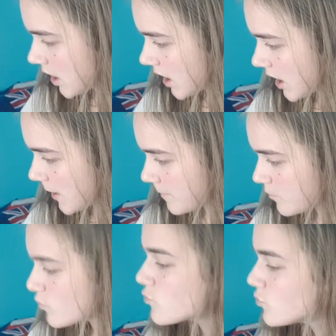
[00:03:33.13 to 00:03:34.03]

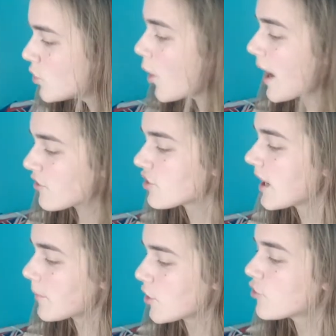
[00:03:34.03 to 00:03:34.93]
No, actually,
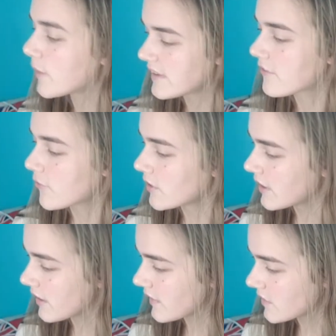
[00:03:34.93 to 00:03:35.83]
I'm going to do it
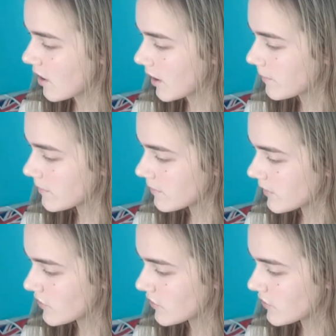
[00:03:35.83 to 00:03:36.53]
differently this time.